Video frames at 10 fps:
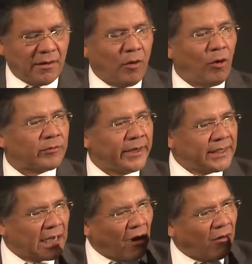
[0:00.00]

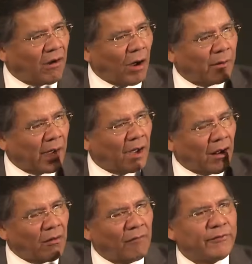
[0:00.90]
already our
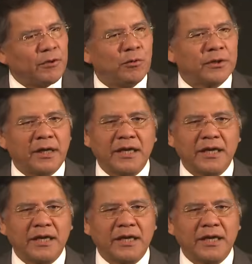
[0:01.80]
view is,